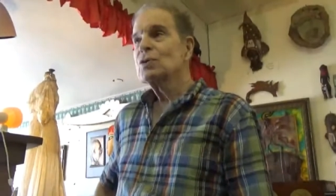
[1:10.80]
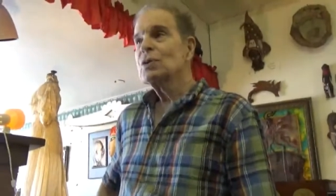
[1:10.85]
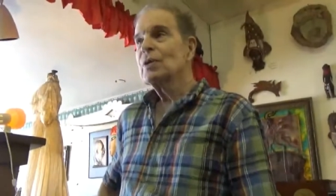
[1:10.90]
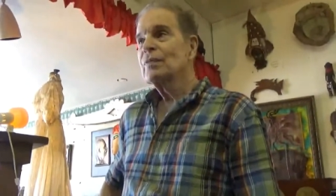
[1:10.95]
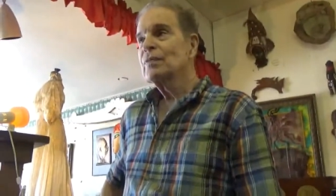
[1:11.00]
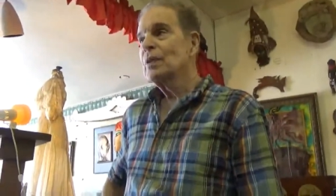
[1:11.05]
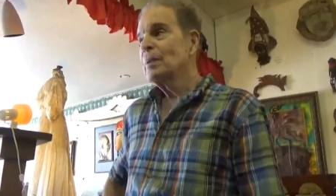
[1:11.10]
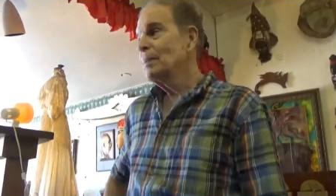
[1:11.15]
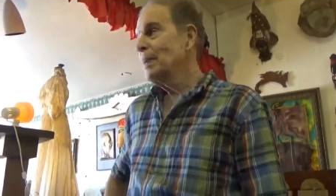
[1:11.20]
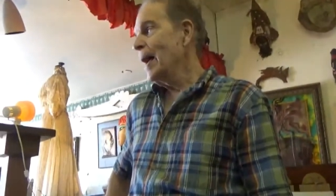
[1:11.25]

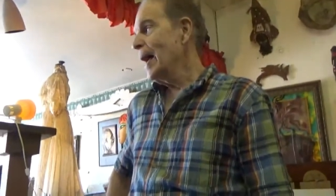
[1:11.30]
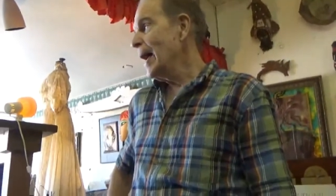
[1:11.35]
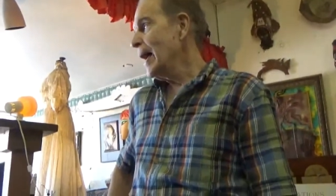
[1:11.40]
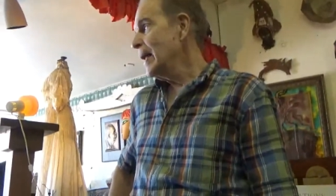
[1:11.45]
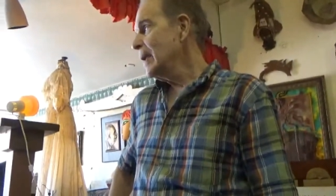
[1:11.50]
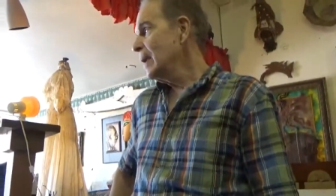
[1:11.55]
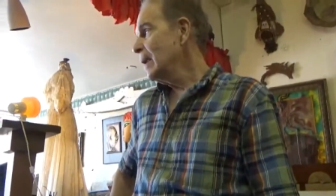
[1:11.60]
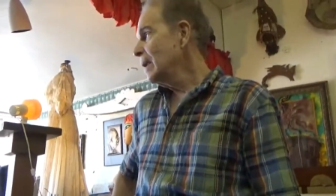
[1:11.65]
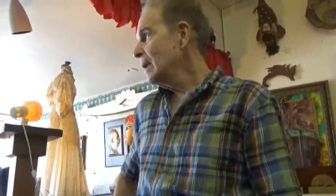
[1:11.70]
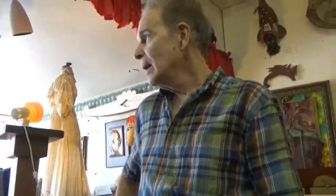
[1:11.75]
of the
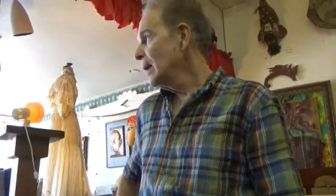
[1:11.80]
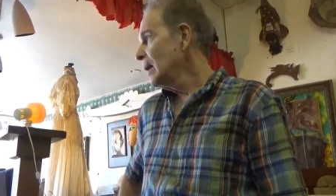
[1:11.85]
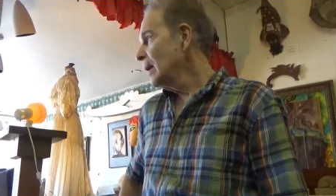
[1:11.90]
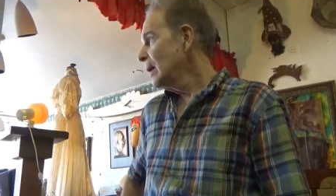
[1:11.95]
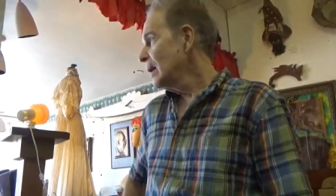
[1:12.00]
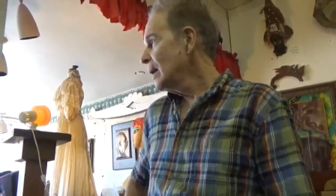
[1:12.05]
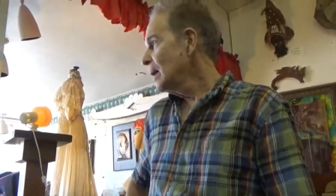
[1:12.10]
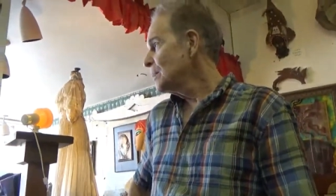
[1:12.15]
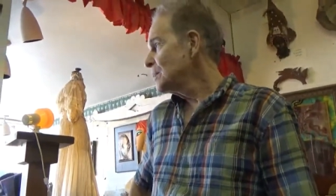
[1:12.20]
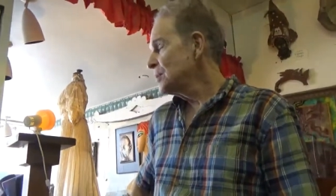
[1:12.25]
man
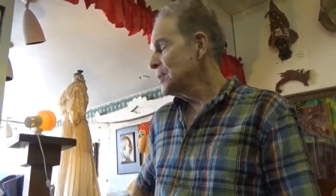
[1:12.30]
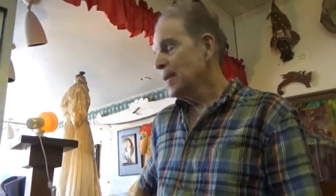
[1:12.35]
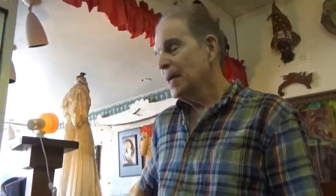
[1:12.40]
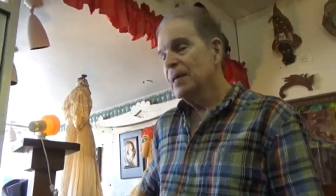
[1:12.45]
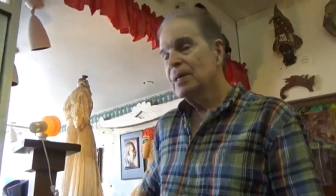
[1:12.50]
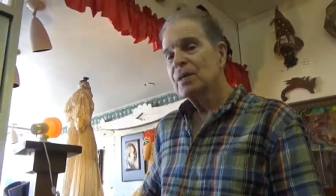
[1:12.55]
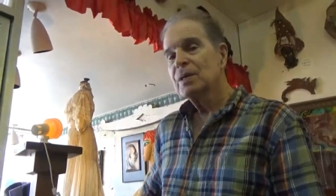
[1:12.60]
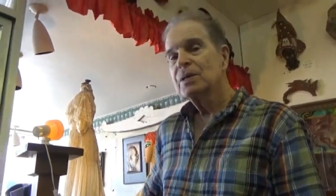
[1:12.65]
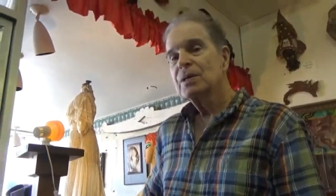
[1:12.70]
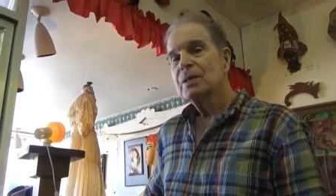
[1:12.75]
uh,
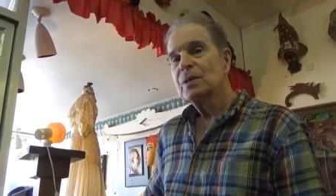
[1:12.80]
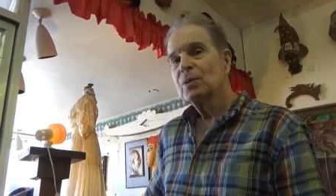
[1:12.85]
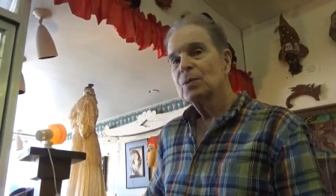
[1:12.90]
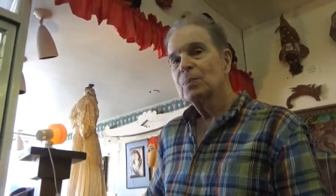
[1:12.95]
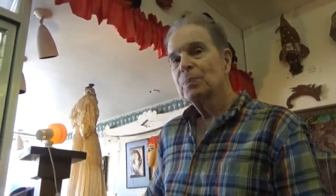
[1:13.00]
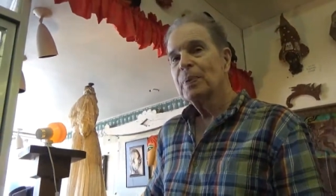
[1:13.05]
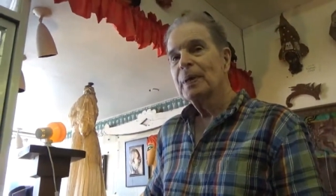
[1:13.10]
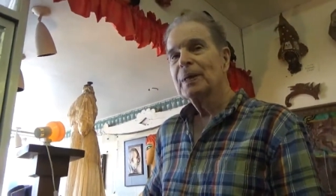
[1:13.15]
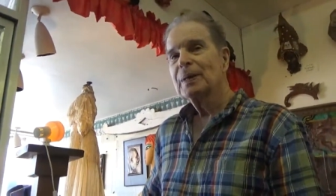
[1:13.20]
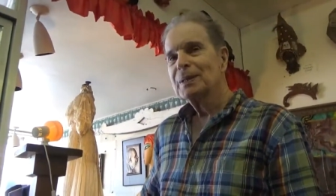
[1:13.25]
upstairs who
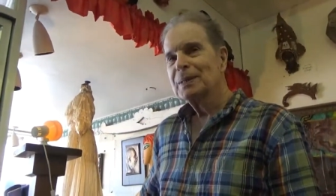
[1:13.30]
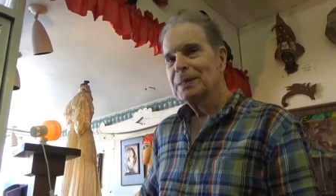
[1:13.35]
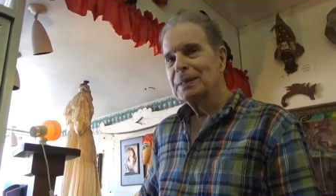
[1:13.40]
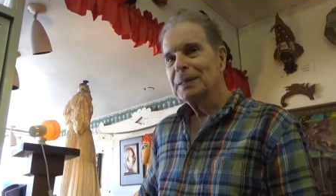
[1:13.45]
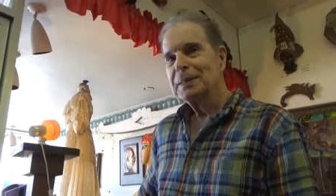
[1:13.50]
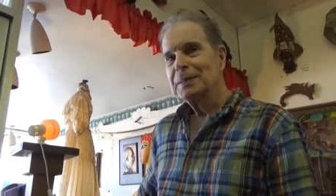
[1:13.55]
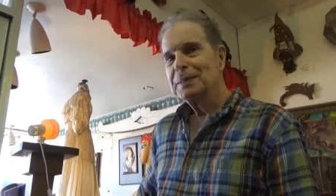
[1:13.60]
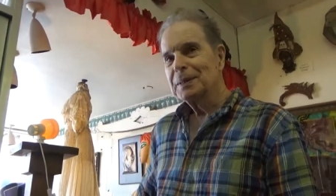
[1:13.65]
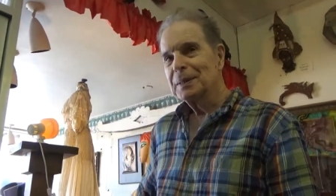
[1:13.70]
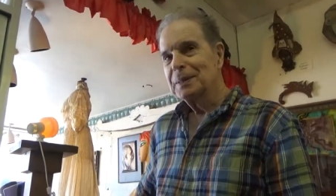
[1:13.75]
built
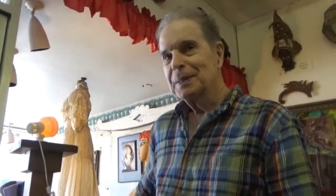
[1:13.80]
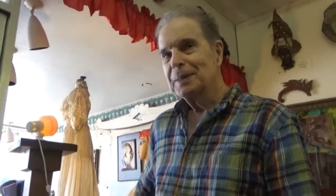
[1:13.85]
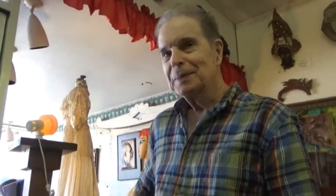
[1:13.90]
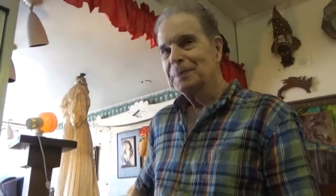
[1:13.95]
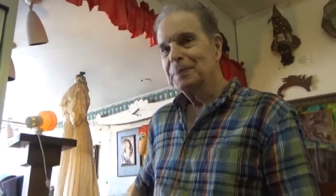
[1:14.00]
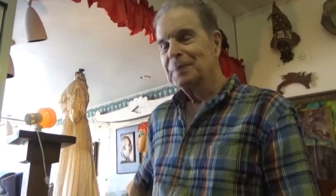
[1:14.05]
it uh,